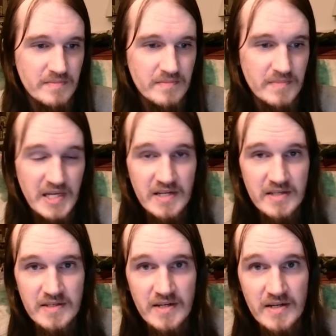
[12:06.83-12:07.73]
And
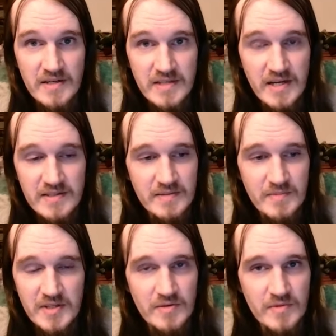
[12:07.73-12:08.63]
yeah, same with
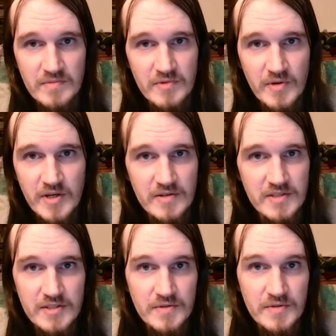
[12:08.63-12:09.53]
other creators
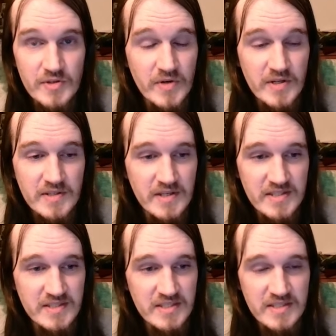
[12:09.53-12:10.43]
that you enjoy.
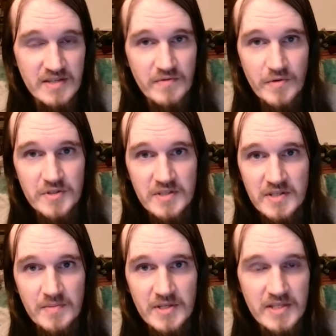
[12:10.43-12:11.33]
It's just unfortunately going
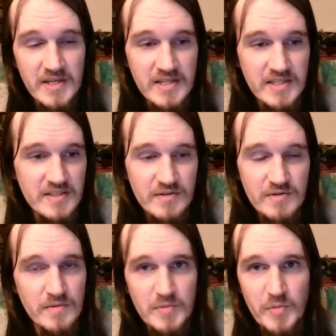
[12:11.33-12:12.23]
to be a thing. I think it's
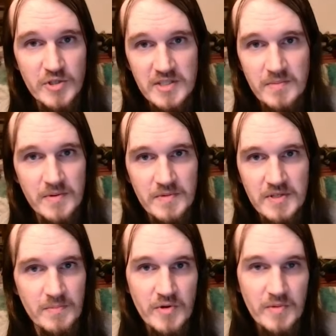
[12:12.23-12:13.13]
YouTube's push to get people to
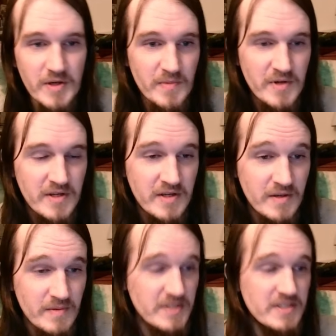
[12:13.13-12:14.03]
get premium,
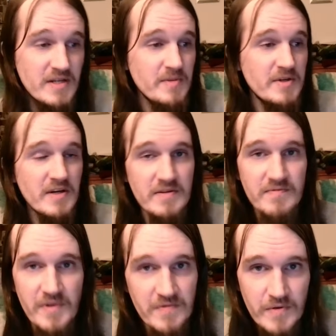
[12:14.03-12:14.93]
which I mean I
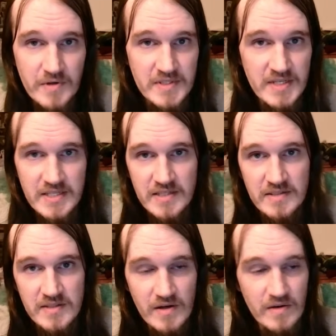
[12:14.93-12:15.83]
fell for it because I did.
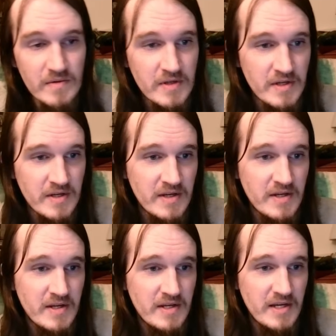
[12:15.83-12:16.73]
So
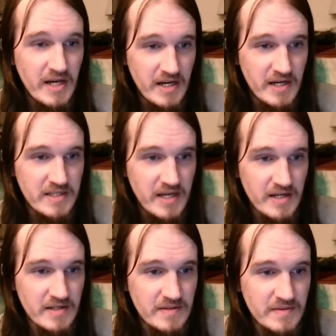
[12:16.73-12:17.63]
yeah,
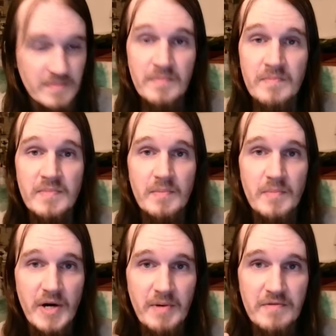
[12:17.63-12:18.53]

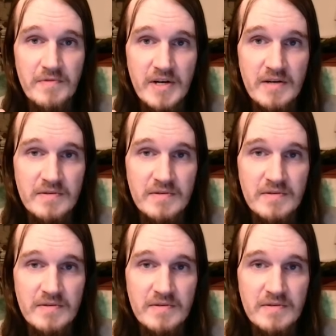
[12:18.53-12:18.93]
bye bye for now.